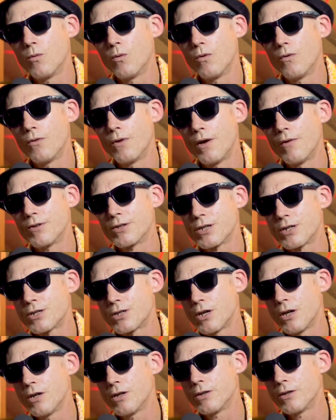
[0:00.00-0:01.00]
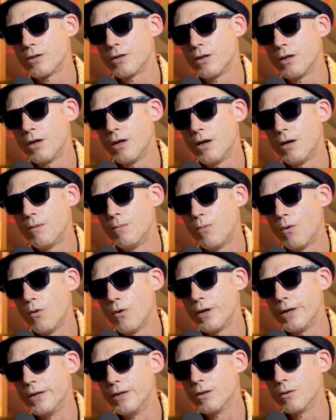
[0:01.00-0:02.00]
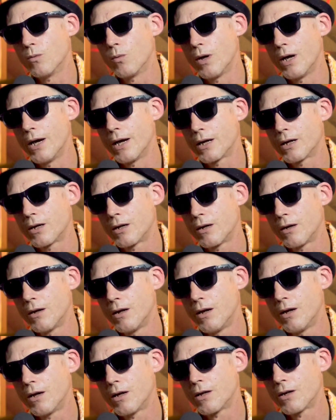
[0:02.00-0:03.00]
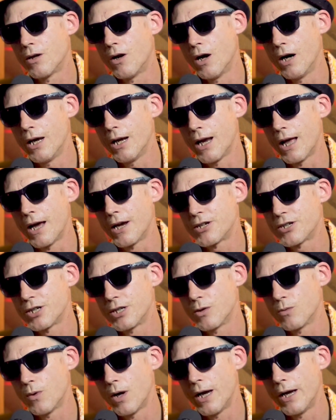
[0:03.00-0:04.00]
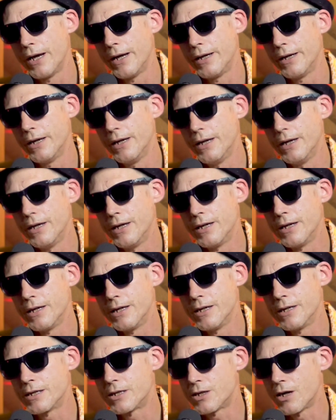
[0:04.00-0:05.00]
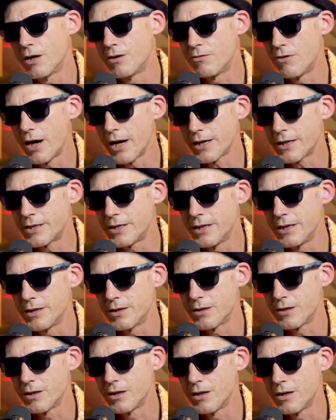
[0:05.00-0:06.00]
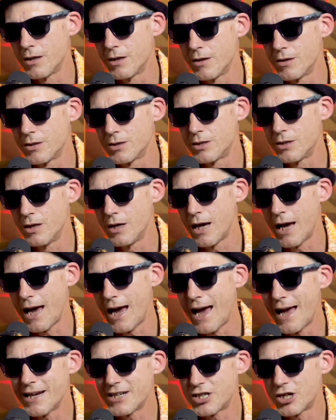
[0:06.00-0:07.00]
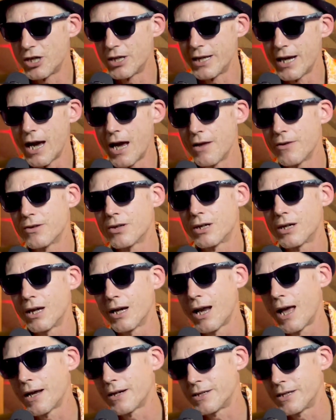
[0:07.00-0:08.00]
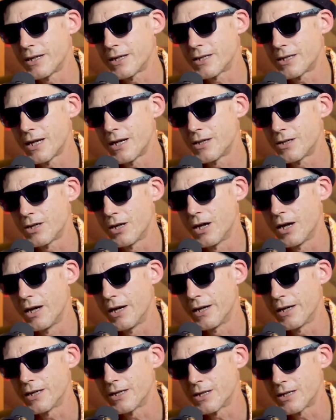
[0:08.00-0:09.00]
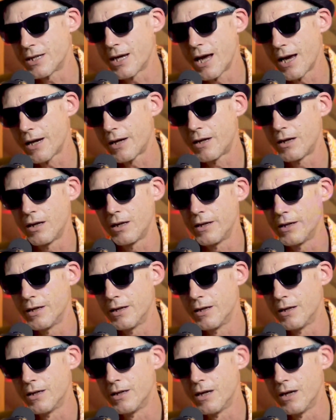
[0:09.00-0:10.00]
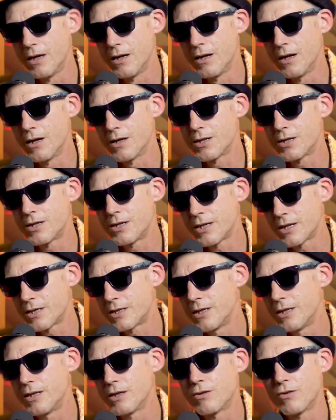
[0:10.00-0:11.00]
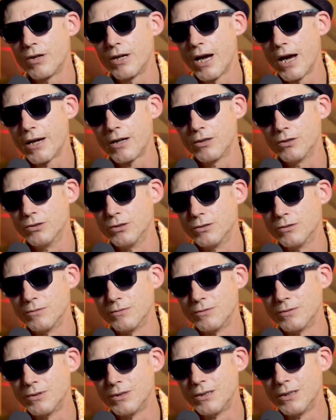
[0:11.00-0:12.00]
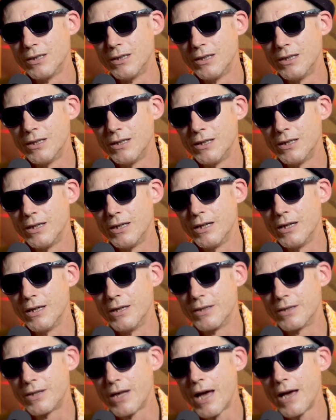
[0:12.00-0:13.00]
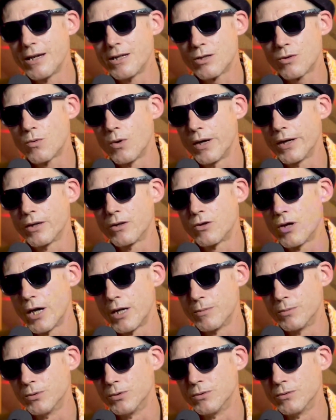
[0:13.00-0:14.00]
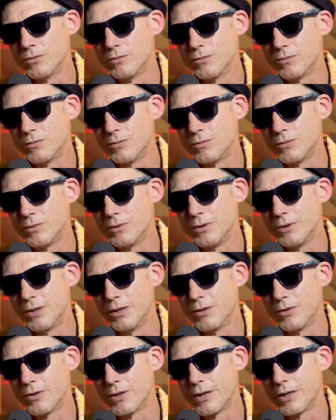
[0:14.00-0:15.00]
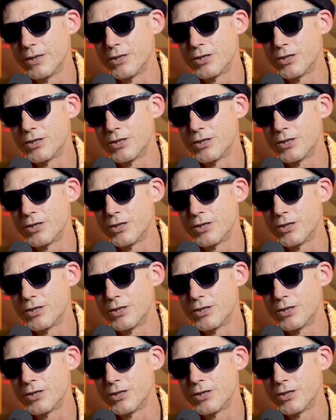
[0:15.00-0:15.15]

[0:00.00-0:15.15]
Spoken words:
there is a certain point where Kailash, in a way, is directed actually at the galactic center at exactly a 60 degree angle. And that is quite incredible, you know, that it